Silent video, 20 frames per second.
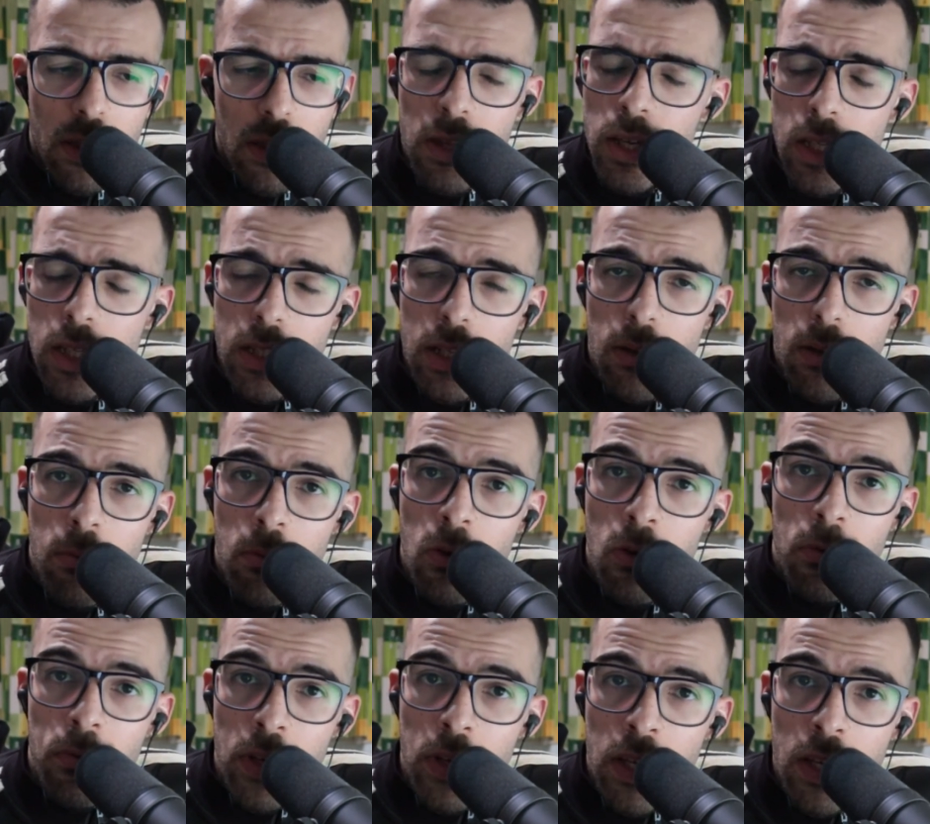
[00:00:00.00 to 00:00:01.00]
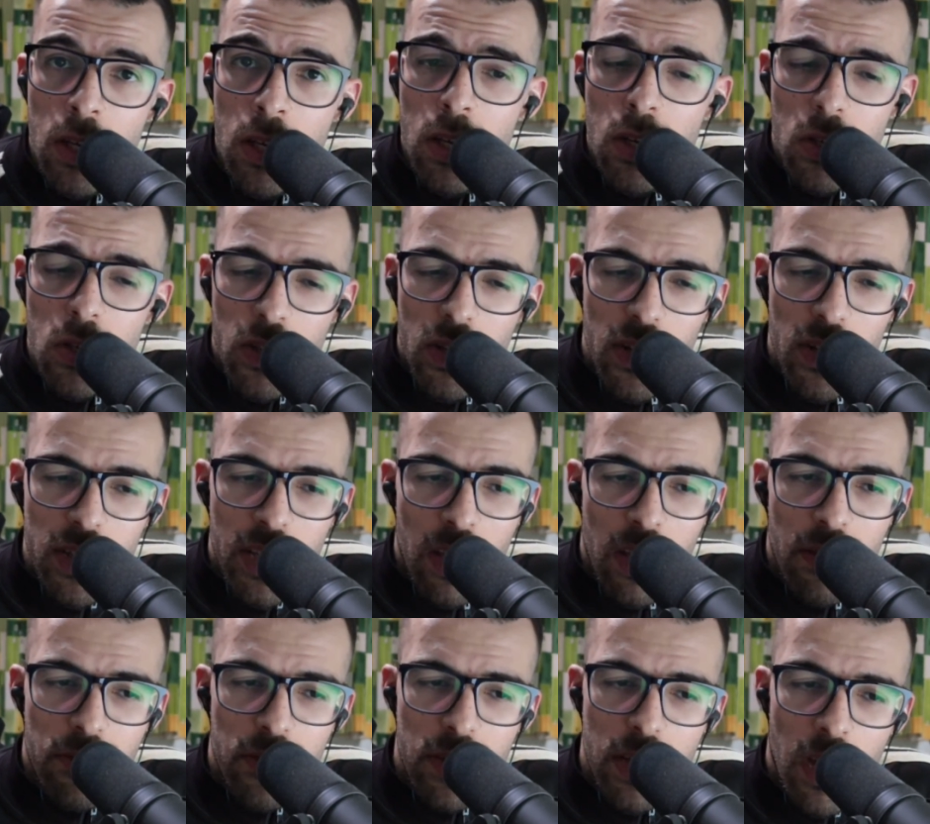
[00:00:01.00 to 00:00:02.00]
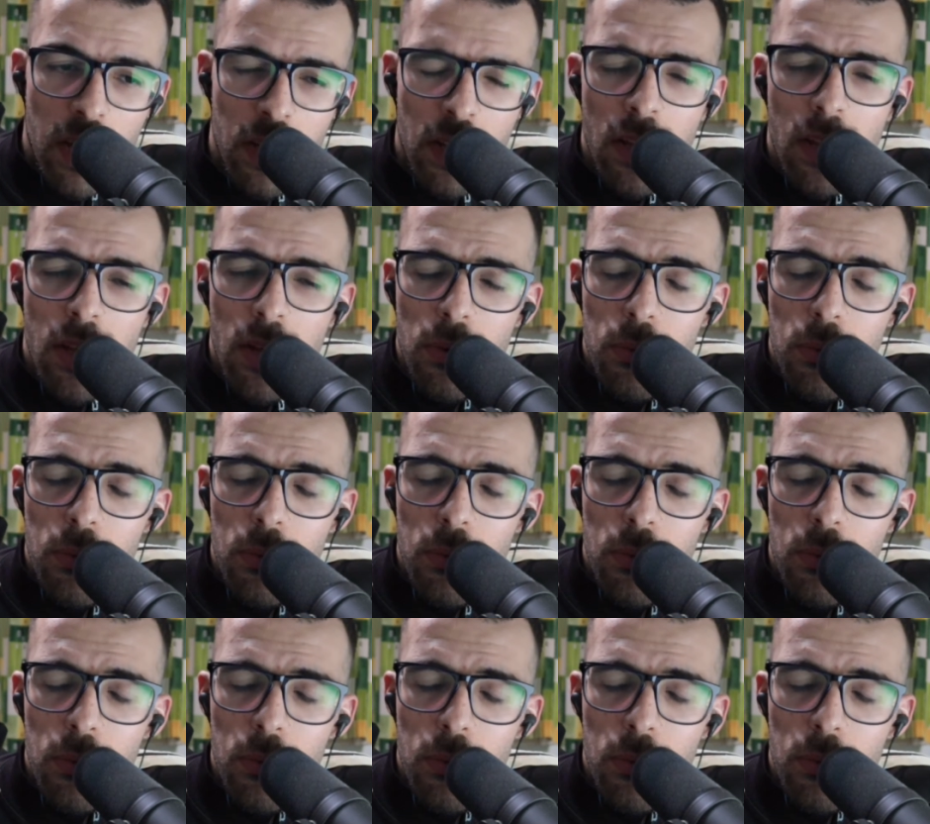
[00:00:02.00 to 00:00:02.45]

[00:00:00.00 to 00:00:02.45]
This movie could have done